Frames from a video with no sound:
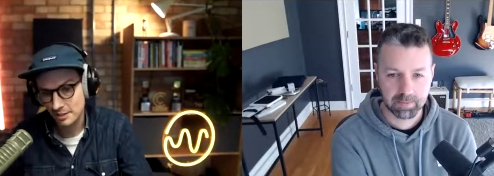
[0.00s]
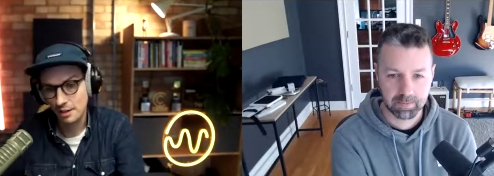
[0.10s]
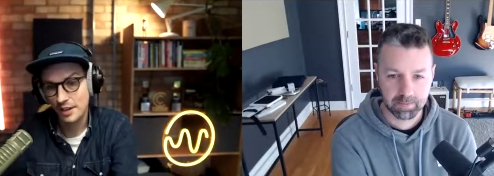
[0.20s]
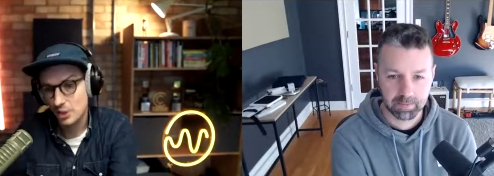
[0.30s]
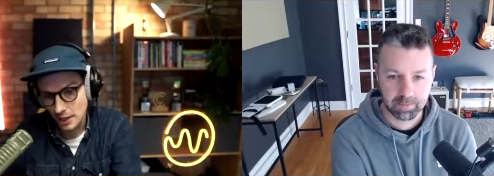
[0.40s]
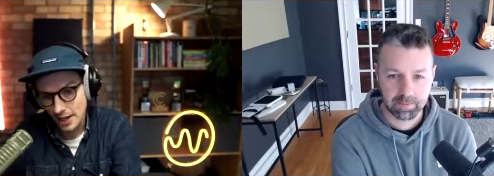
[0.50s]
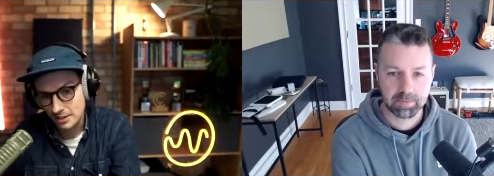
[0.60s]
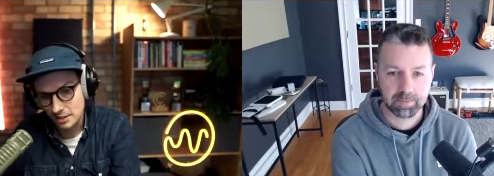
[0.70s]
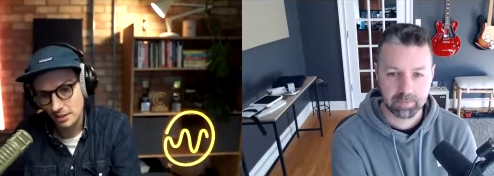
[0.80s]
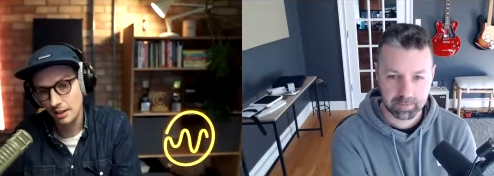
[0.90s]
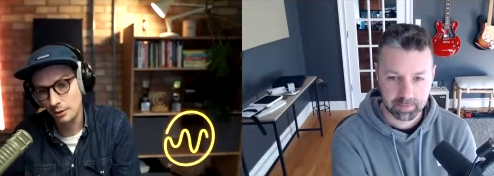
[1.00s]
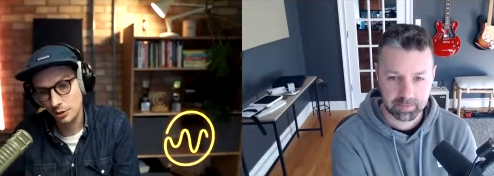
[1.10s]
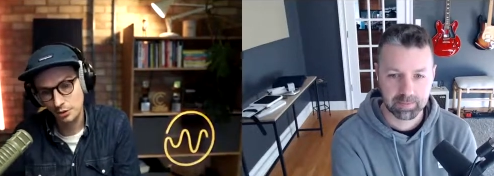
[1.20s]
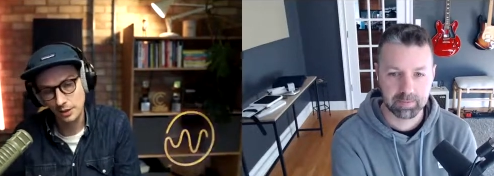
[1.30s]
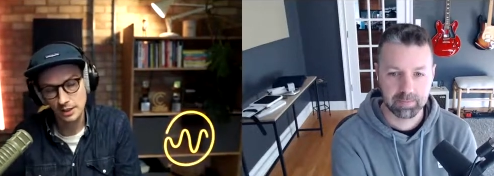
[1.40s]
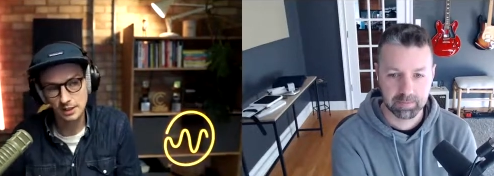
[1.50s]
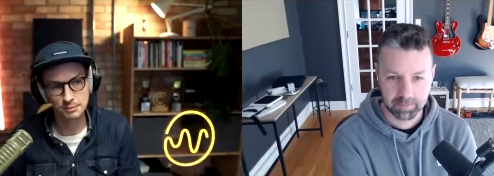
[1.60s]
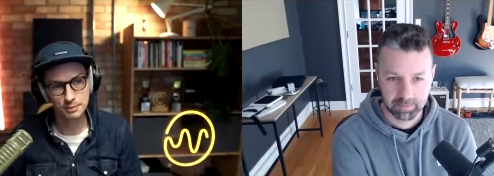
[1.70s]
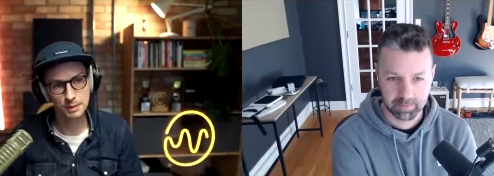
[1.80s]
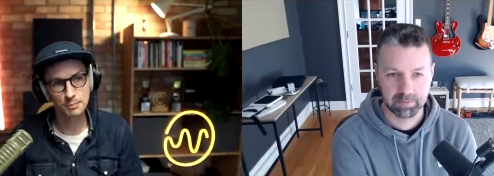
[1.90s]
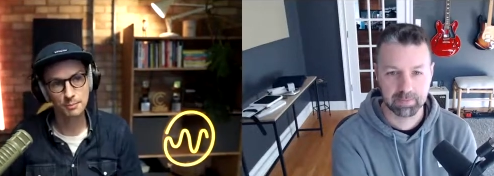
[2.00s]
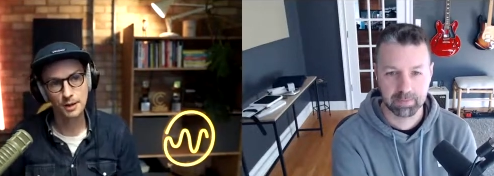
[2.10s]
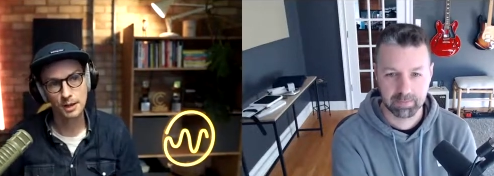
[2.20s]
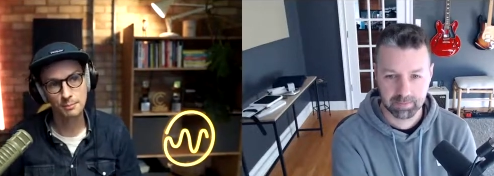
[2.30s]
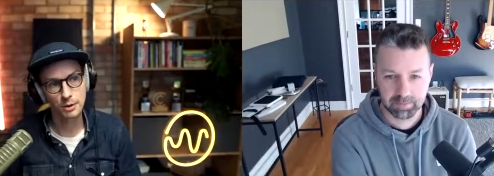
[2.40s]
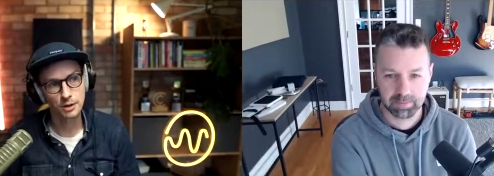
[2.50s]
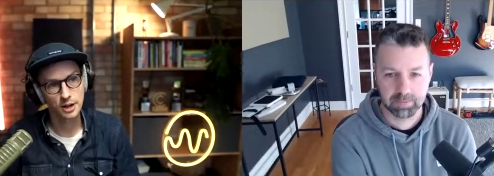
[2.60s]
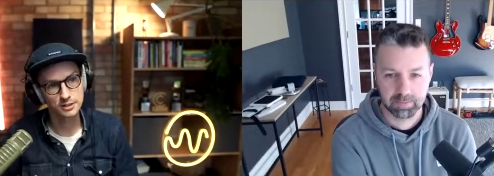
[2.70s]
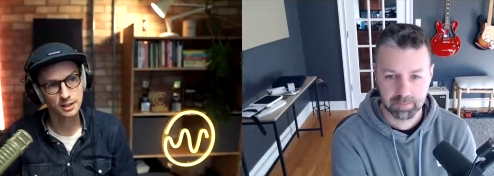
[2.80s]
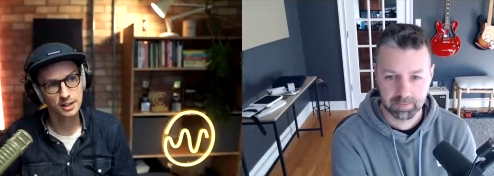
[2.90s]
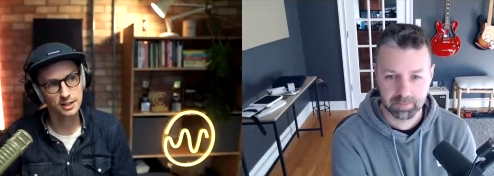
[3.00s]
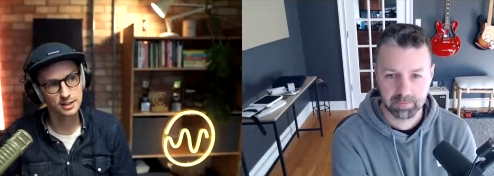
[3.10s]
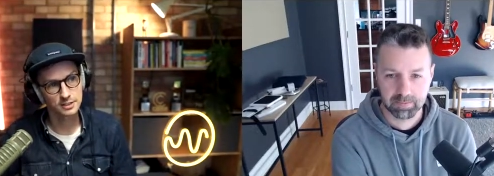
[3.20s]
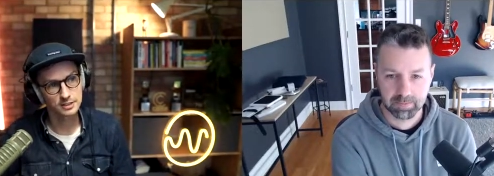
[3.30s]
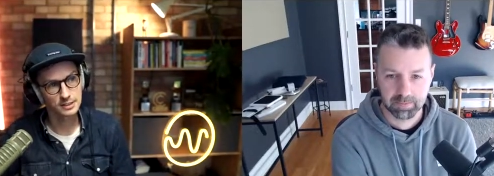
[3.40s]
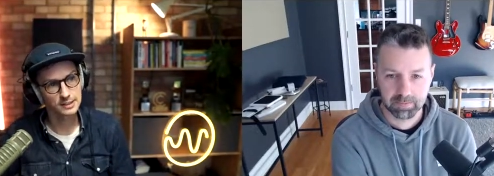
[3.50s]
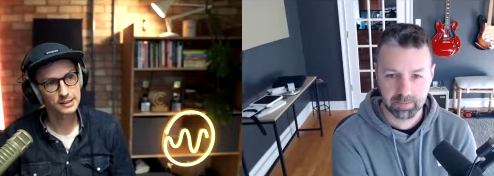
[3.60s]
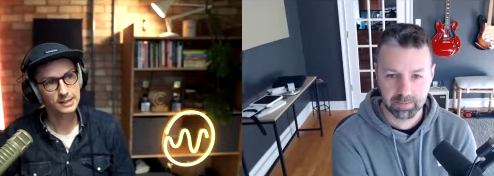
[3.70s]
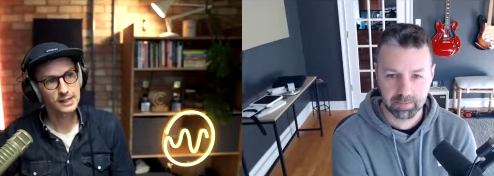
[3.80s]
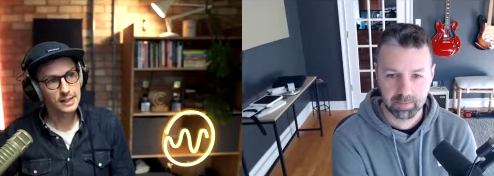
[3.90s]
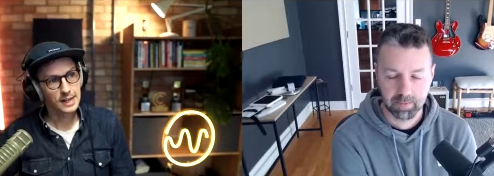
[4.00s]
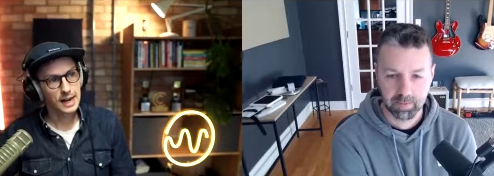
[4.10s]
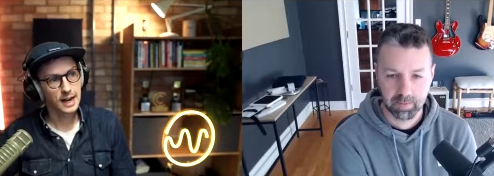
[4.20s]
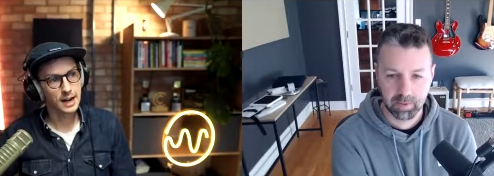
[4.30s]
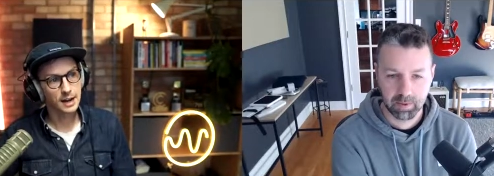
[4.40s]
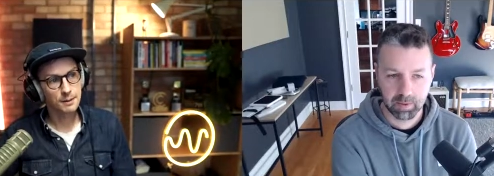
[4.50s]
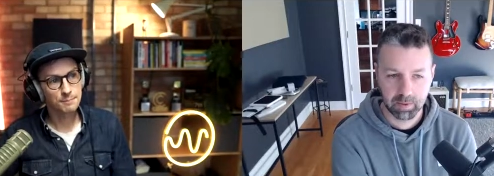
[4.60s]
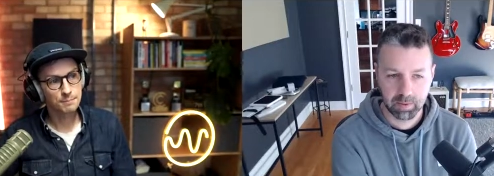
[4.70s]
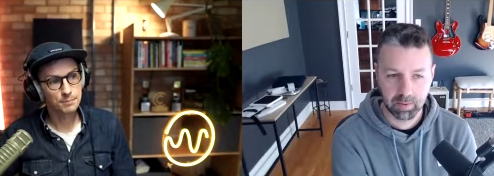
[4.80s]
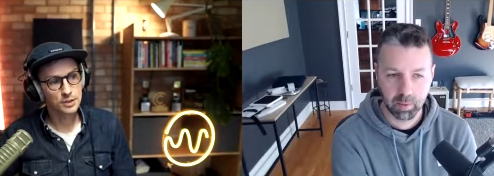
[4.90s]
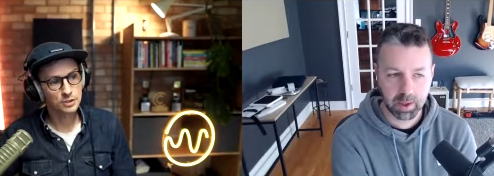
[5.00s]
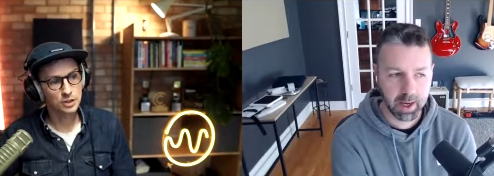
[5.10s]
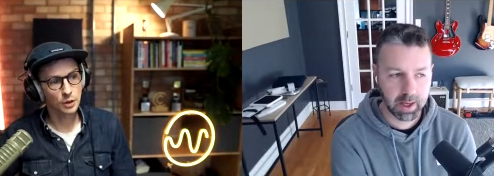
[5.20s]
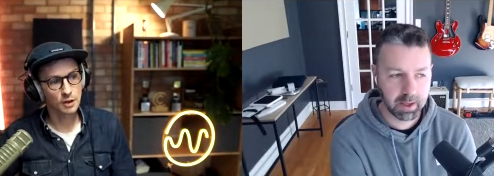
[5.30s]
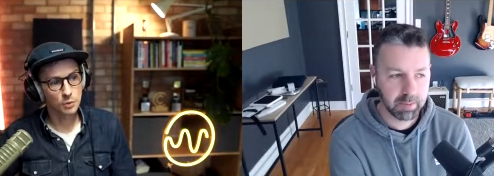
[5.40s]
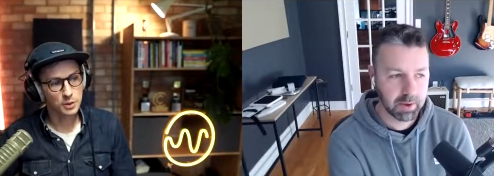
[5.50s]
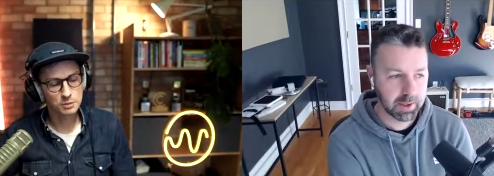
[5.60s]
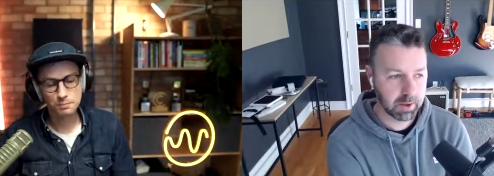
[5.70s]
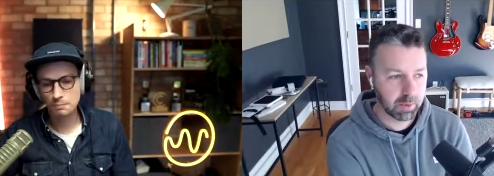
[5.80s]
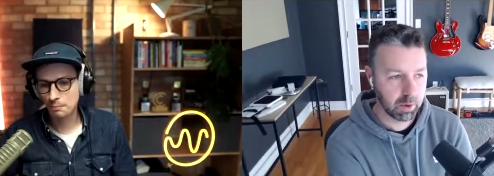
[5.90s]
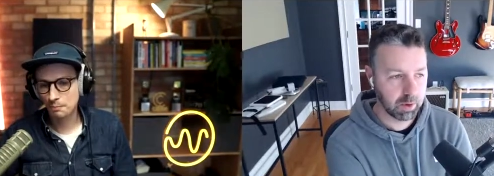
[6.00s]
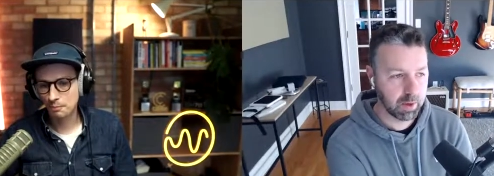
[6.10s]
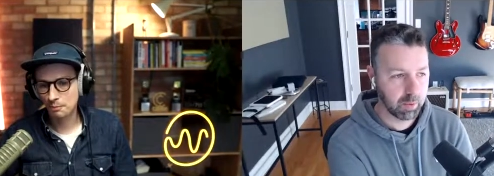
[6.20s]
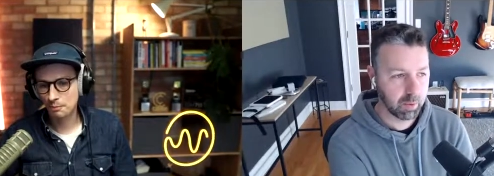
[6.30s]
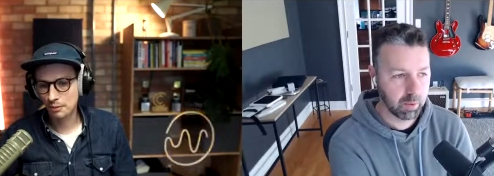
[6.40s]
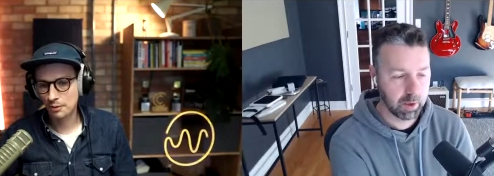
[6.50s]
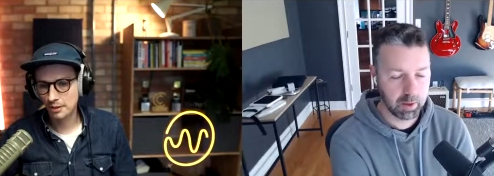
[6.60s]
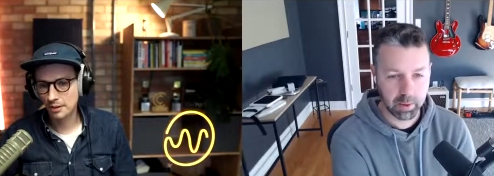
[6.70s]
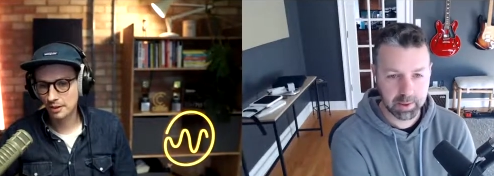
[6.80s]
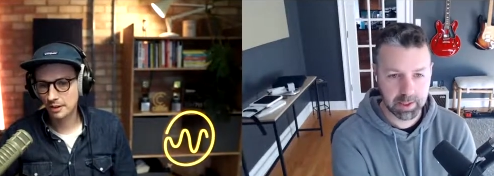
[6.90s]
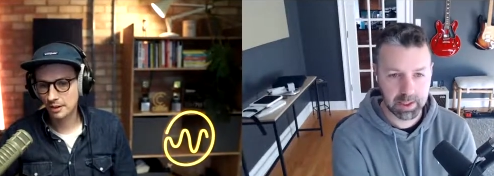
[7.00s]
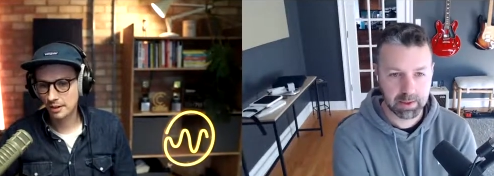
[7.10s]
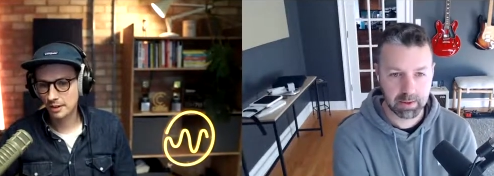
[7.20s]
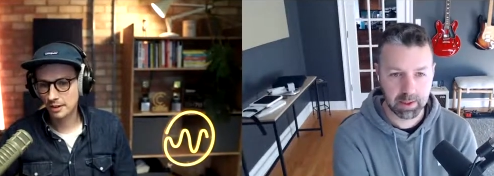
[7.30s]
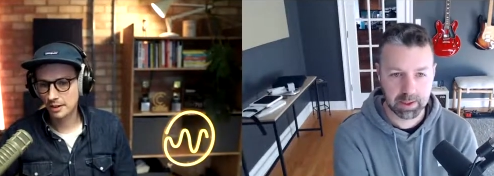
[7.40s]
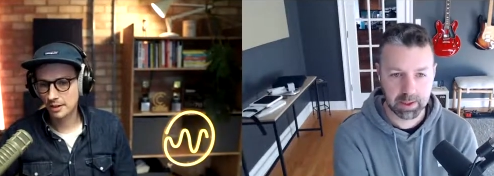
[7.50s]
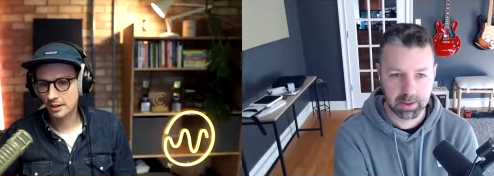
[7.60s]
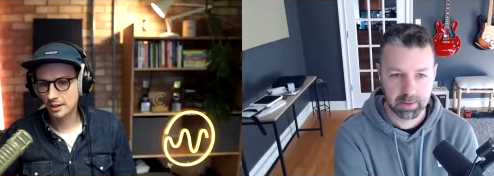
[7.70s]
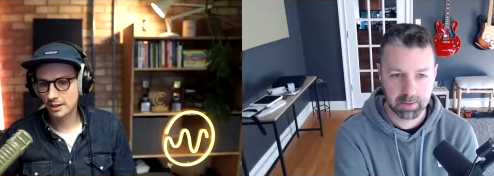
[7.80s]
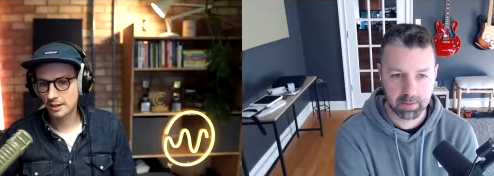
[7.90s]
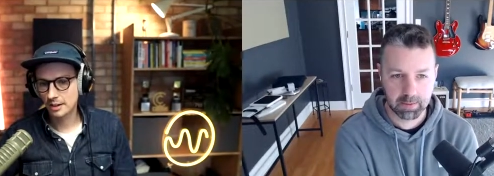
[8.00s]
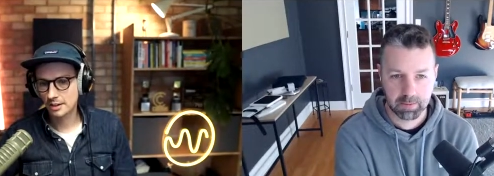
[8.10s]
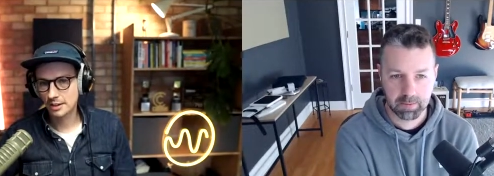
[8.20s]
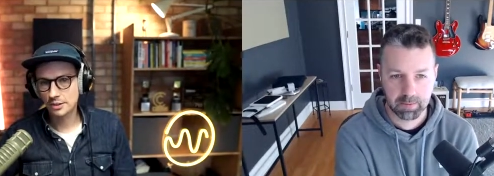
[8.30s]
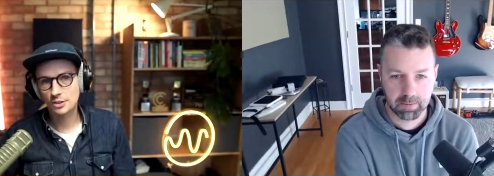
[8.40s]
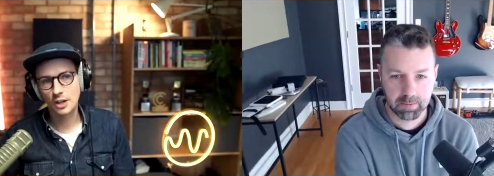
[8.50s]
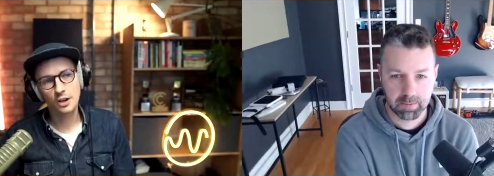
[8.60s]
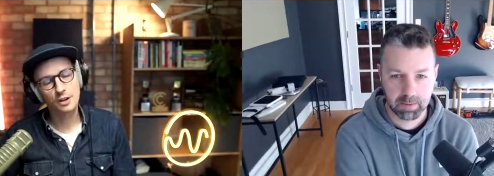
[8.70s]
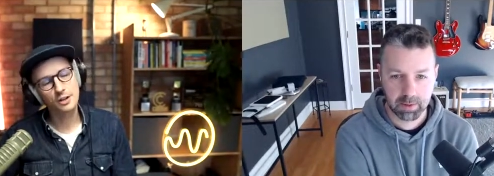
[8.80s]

Speaker 1: that eventually led to Lower Street in, in kind of the podcast side of things. Um, what so kind I've of music
Speaker 2: always... were were you always into listening
Speaker 1: to? So